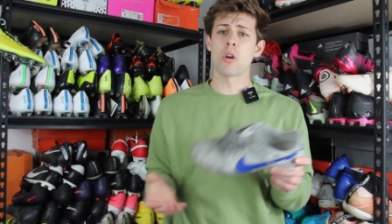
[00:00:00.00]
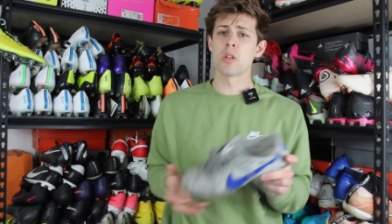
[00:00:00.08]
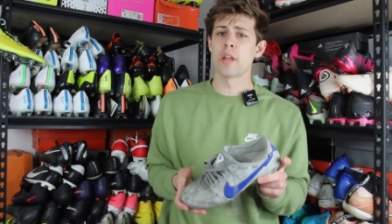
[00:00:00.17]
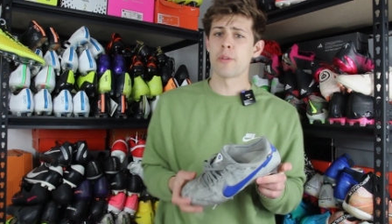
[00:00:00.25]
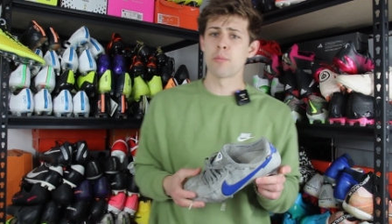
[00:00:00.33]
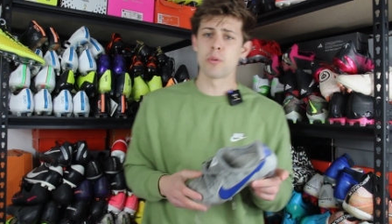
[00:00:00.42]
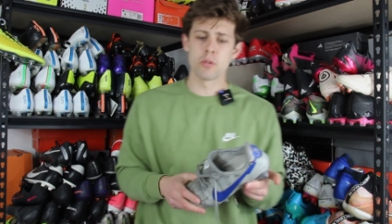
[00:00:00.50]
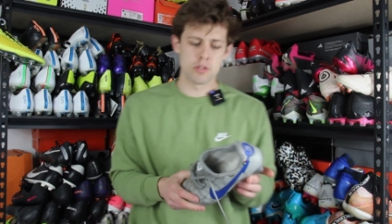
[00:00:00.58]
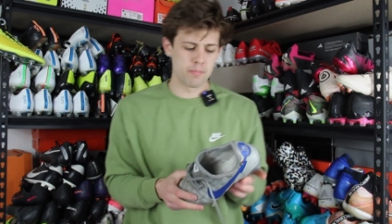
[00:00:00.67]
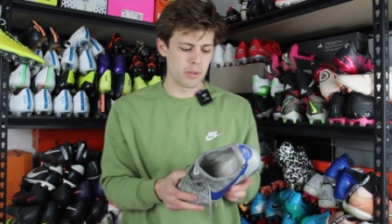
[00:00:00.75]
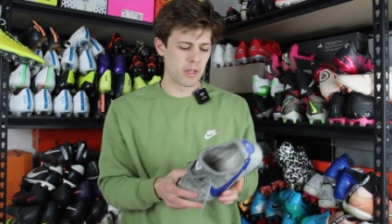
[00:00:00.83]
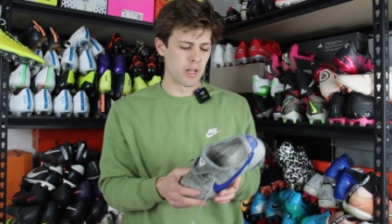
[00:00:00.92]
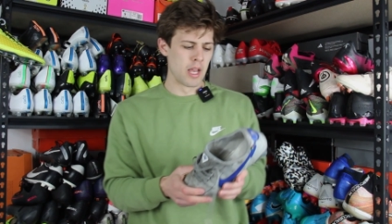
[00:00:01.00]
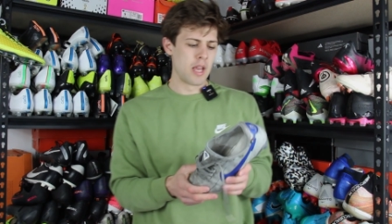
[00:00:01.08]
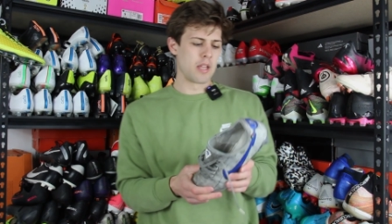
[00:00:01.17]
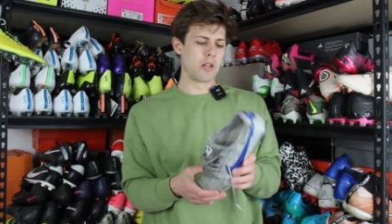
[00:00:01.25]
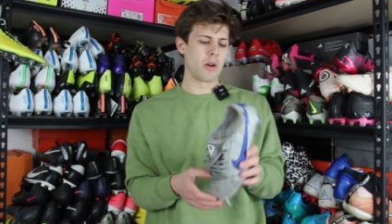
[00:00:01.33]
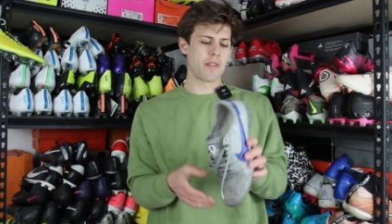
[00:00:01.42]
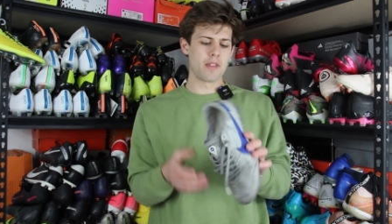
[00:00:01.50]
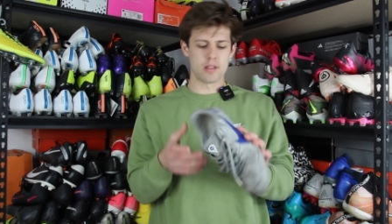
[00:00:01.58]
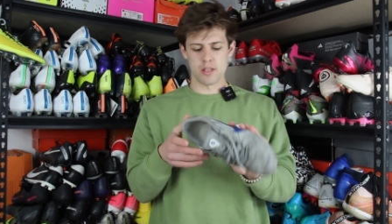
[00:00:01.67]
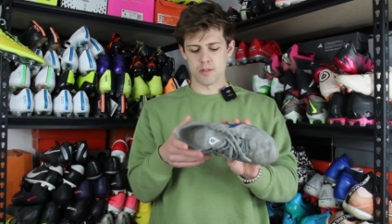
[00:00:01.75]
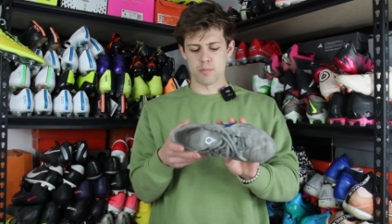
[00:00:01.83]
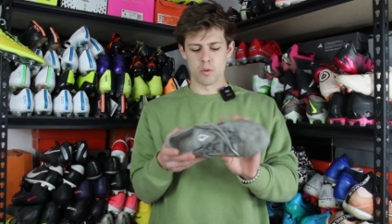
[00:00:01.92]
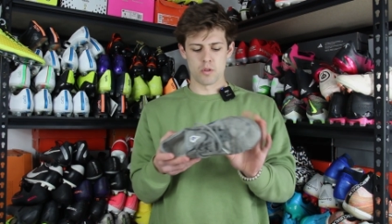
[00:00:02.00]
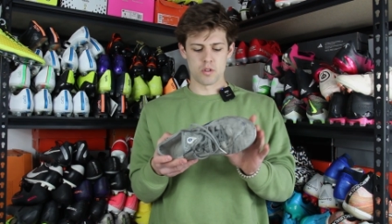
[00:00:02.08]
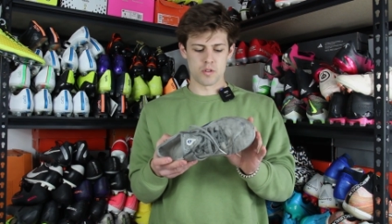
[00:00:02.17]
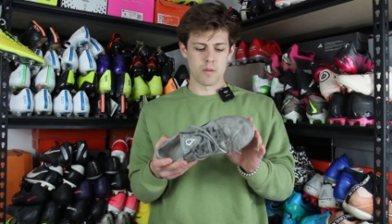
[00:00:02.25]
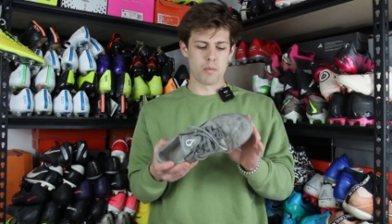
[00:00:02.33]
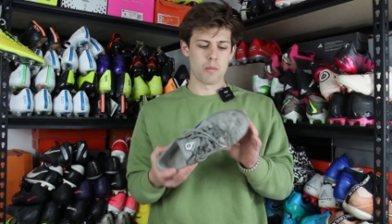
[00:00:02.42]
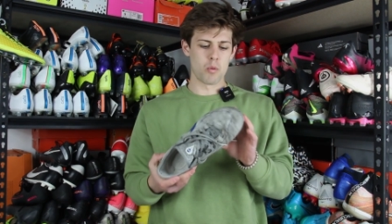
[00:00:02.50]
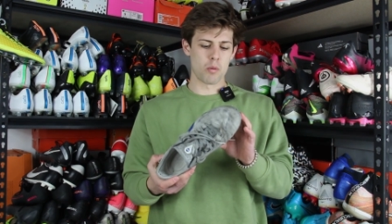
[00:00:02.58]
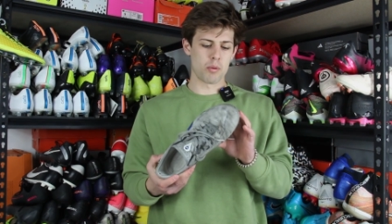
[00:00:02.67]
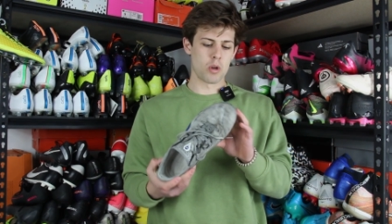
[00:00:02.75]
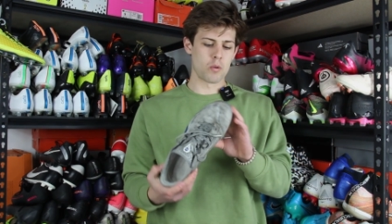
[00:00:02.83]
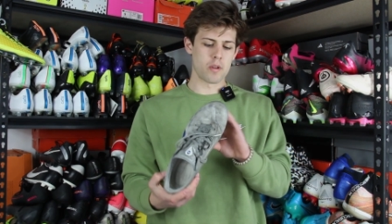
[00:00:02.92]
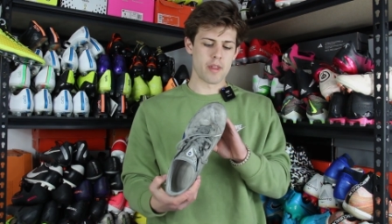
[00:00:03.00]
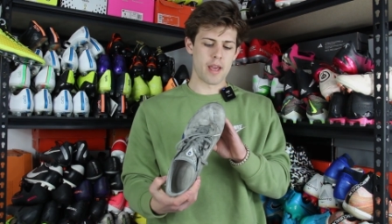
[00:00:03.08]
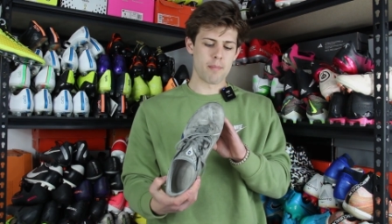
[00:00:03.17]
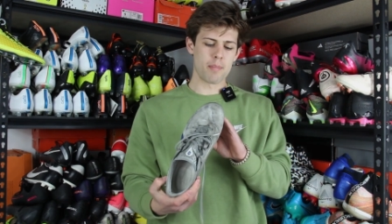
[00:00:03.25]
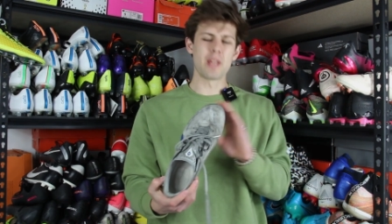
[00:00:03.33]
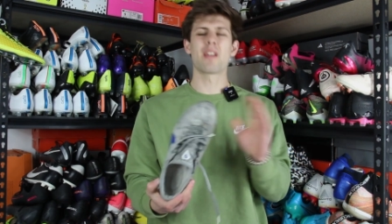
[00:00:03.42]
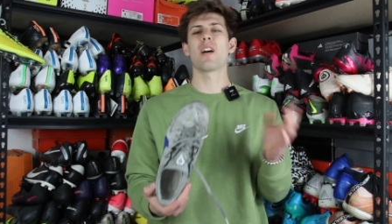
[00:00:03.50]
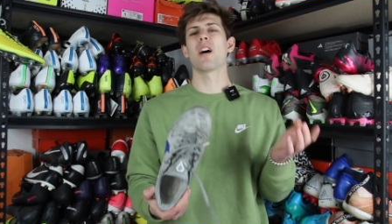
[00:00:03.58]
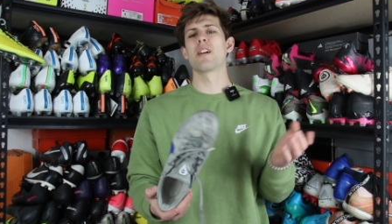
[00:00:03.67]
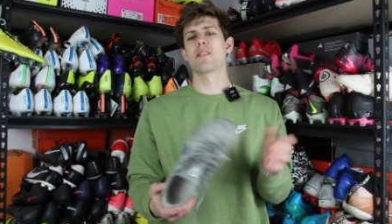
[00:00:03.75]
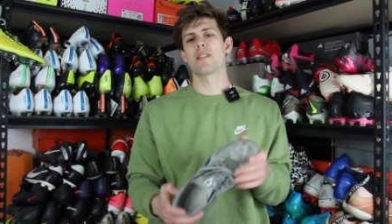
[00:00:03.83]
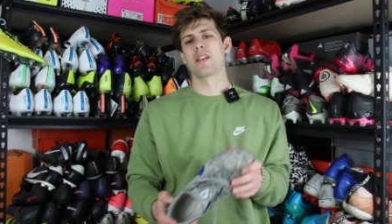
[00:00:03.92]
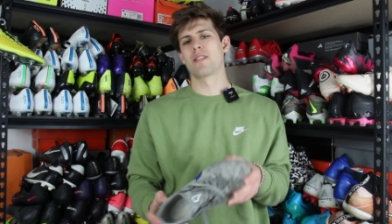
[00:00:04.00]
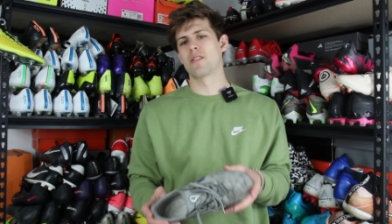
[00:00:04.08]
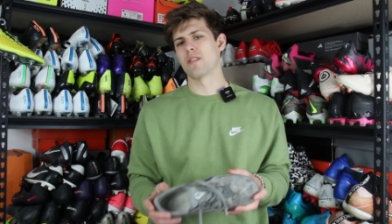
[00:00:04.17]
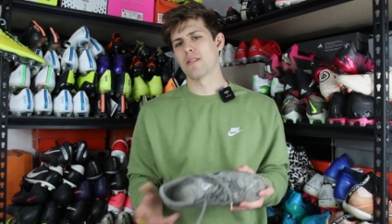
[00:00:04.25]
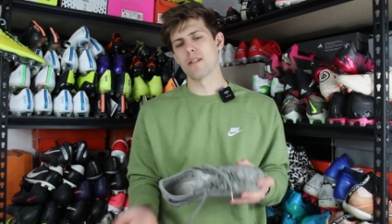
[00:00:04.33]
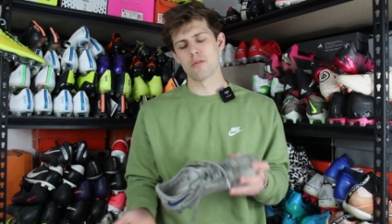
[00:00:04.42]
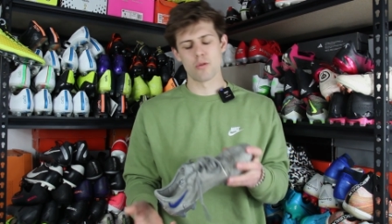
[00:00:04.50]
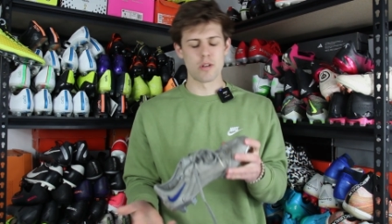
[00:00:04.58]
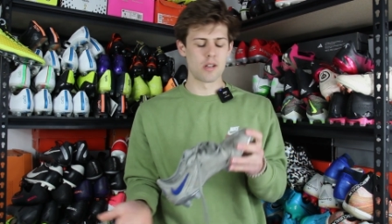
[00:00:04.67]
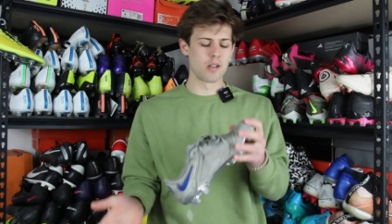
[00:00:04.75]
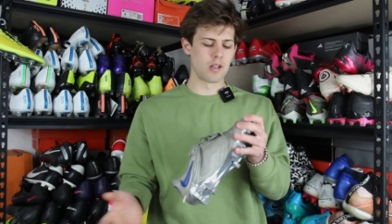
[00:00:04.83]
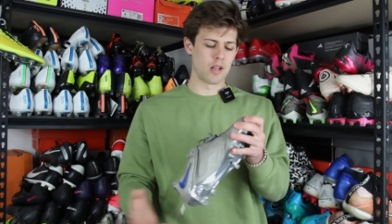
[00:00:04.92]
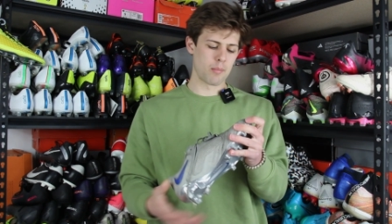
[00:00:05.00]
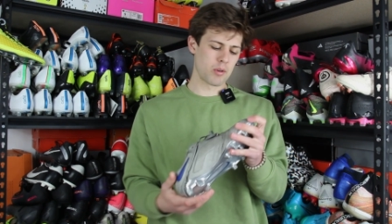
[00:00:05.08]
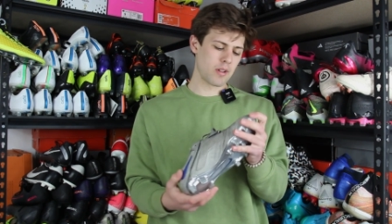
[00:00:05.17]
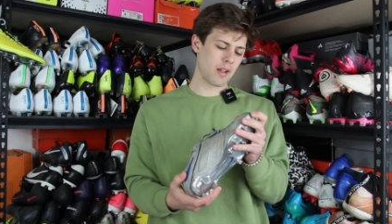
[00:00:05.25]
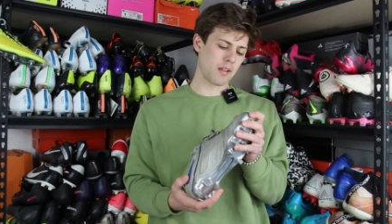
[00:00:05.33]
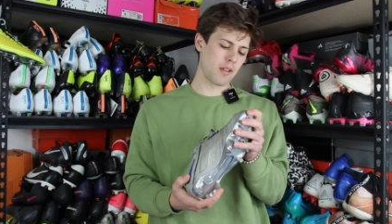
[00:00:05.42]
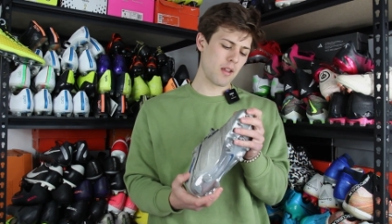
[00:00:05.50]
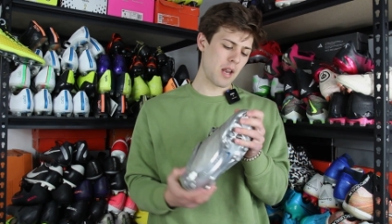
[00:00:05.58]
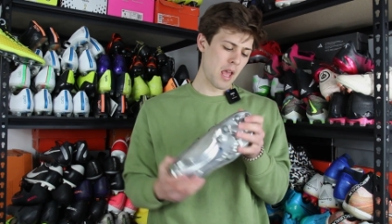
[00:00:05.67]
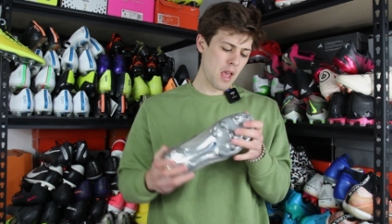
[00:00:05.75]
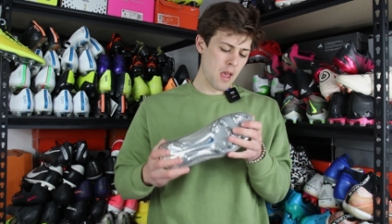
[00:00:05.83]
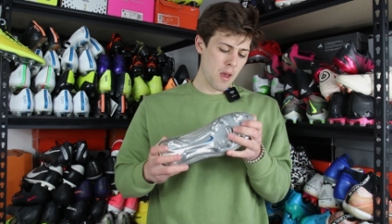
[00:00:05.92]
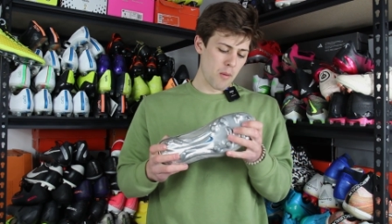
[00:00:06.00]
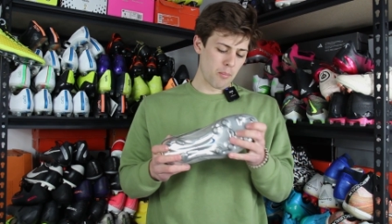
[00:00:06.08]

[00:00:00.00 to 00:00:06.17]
all leather boots, but I think this boot is just a bit more prone to that because it's just untreated and not protected.